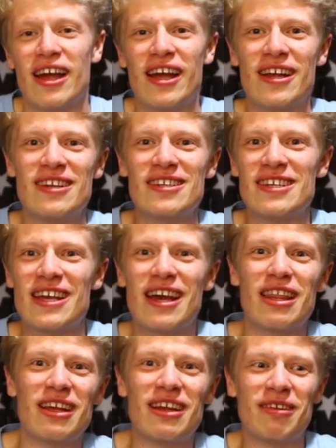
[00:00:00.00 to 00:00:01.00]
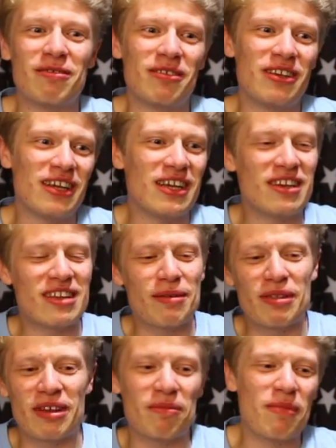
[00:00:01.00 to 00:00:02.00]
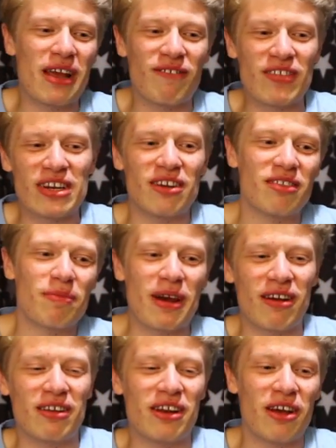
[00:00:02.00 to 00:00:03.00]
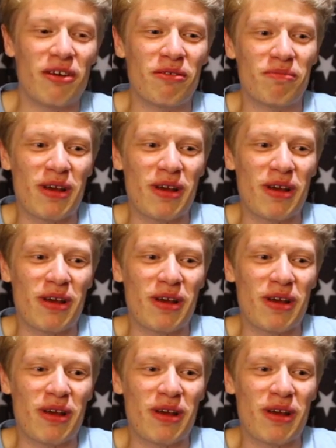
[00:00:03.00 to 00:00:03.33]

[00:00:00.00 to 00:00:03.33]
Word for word: And yeah, they, Niki and Sammy, they make videos about, you know,